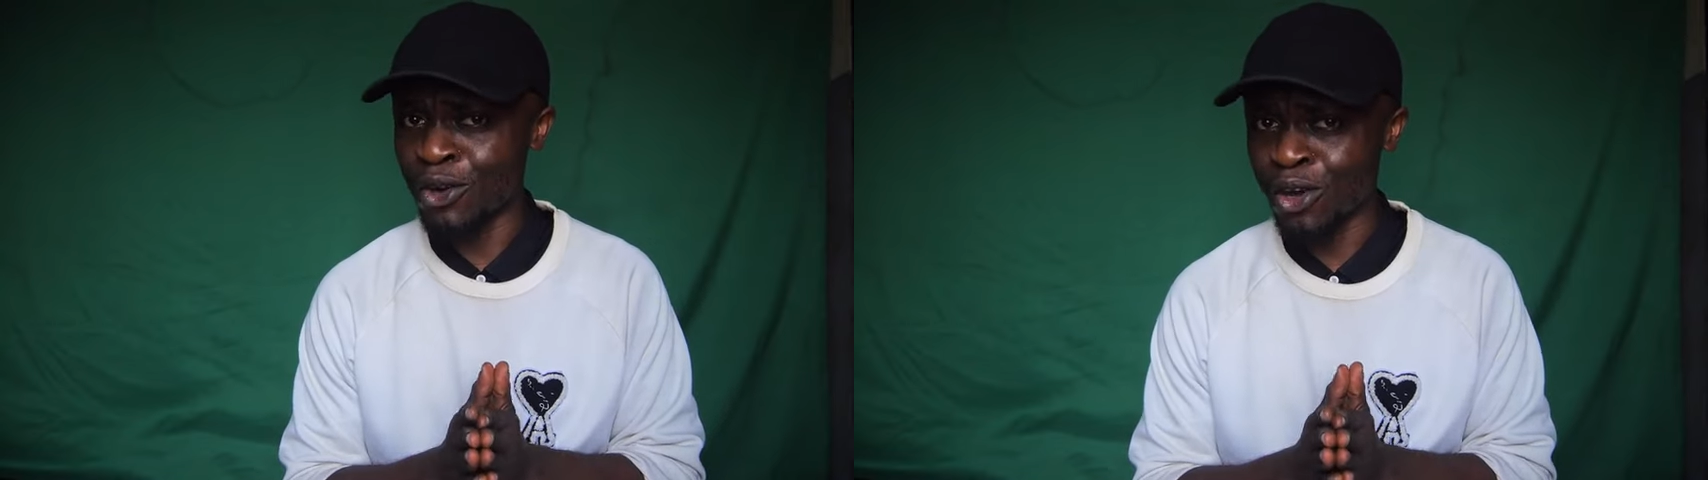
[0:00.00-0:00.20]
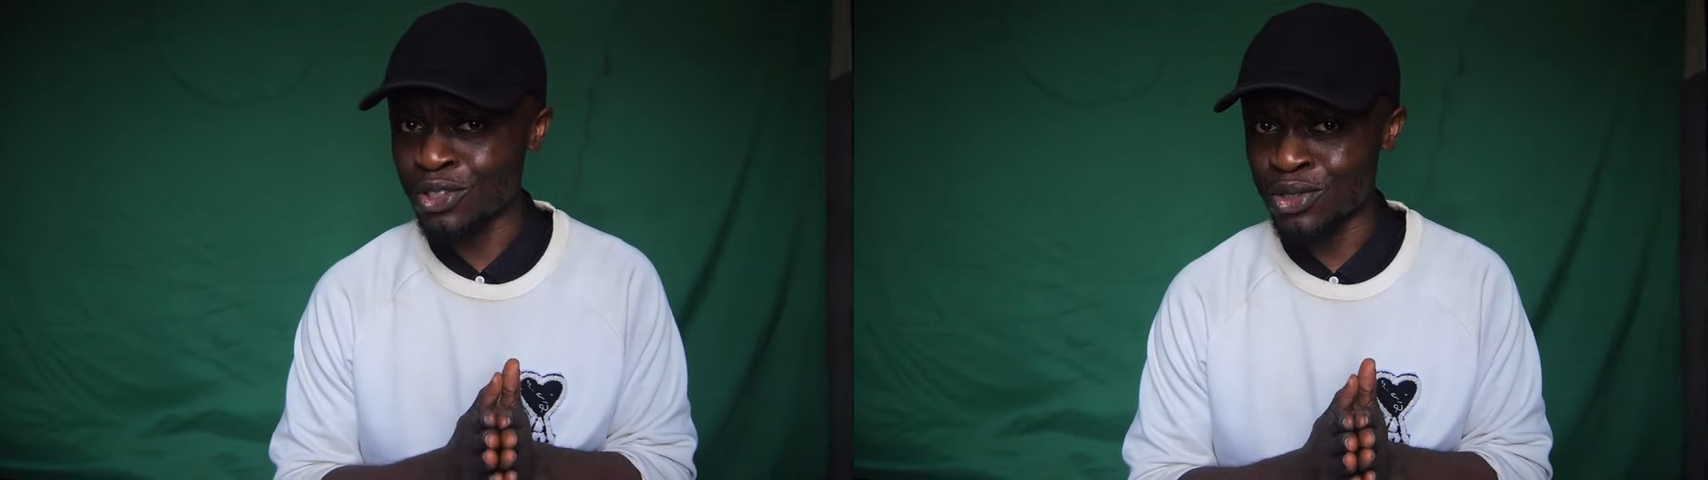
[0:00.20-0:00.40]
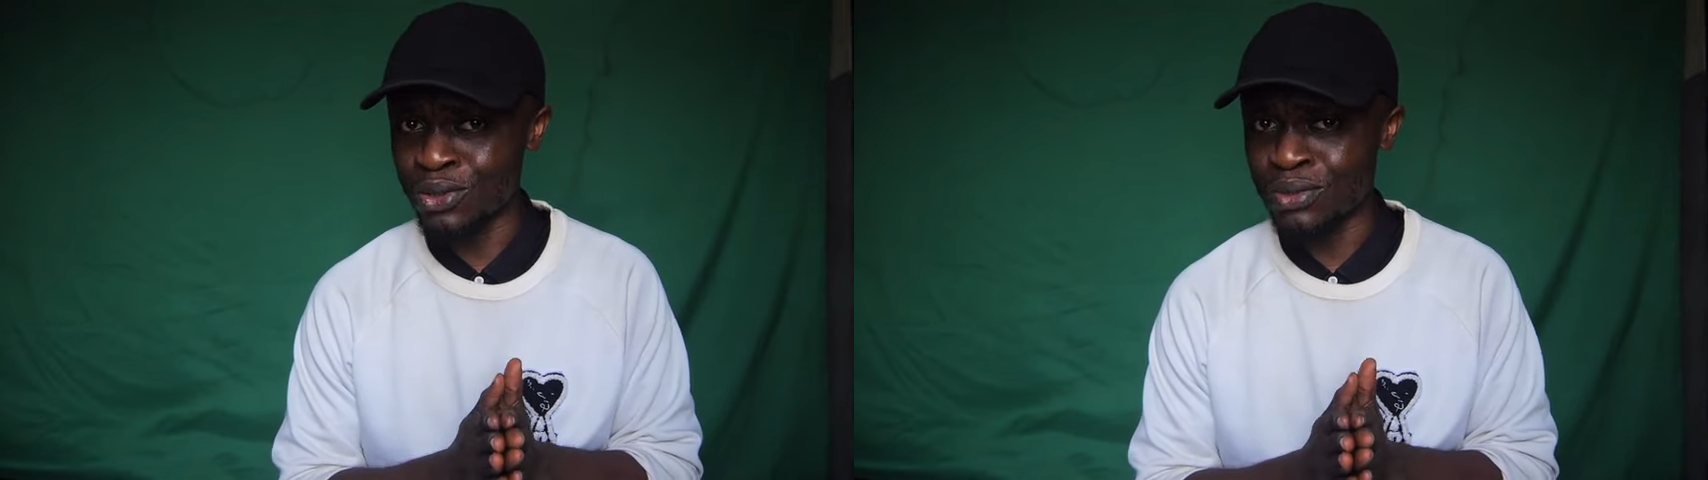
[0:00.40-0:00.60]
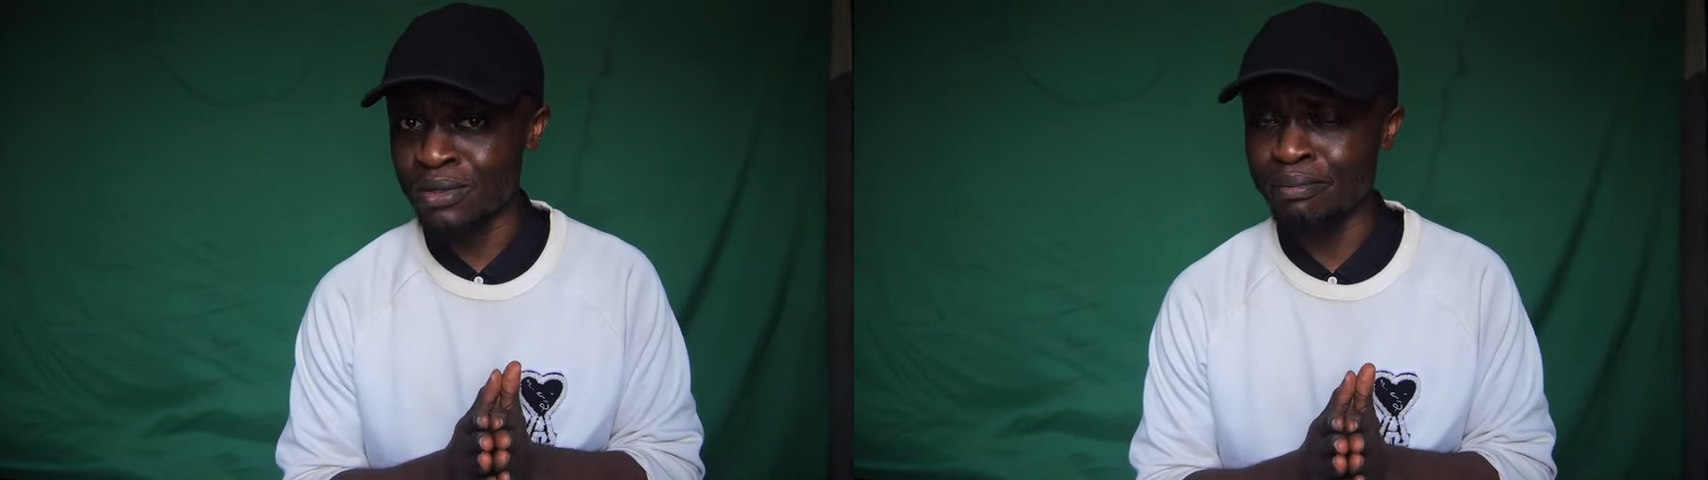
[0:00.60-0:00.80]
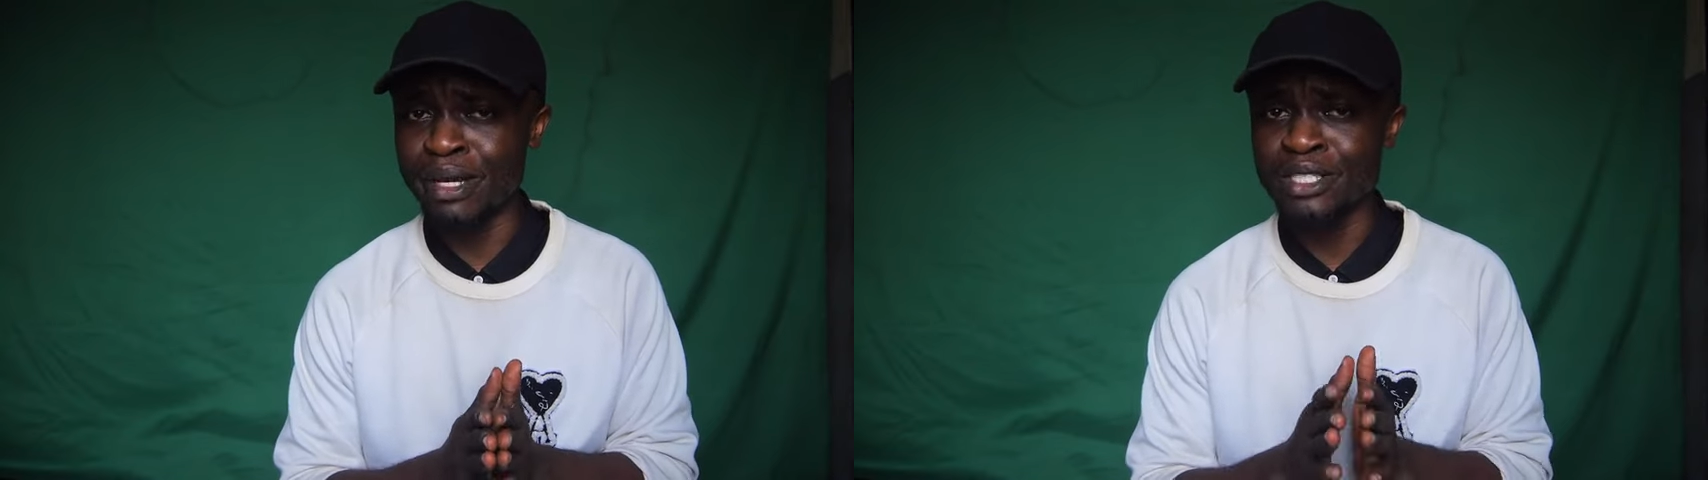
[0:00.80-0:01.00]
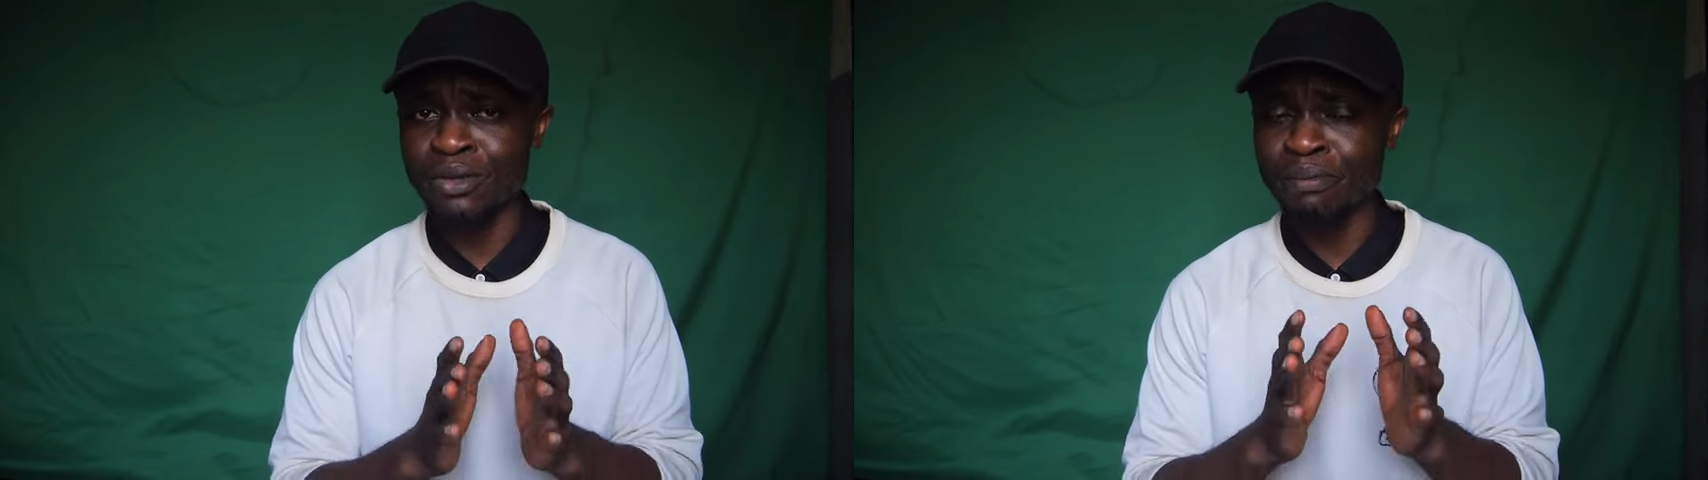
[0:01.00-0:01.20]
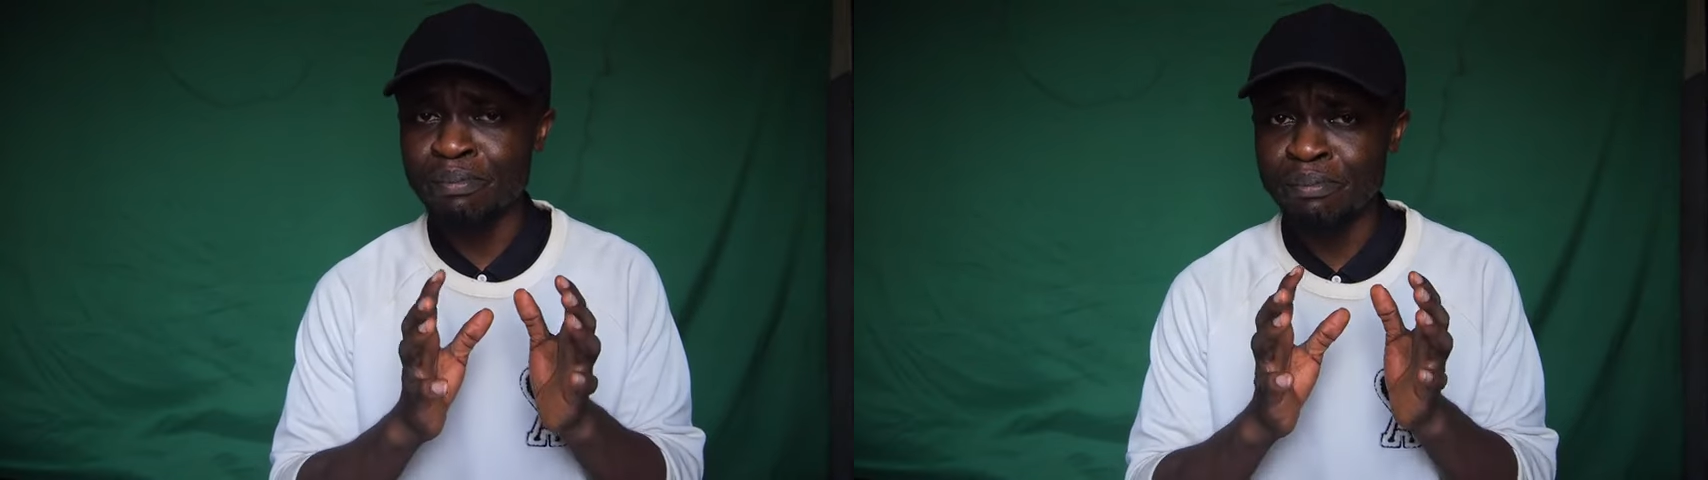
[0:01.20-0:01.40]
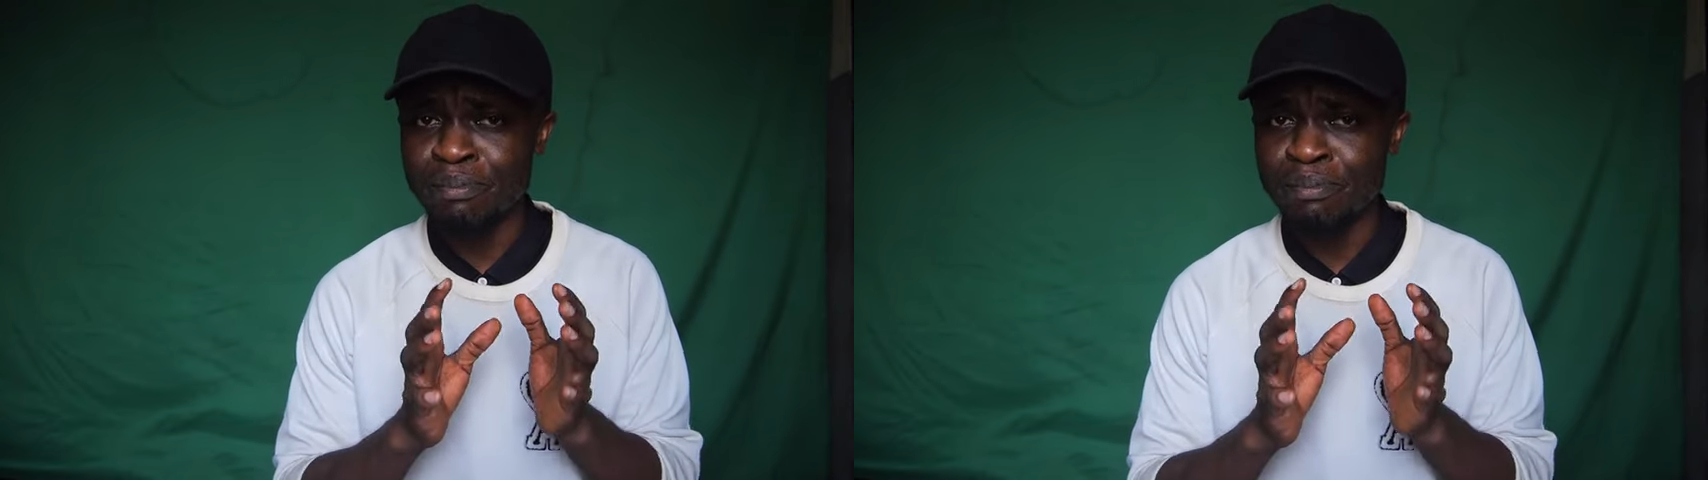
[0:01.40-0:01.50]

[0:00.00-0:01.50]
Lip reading: God to make some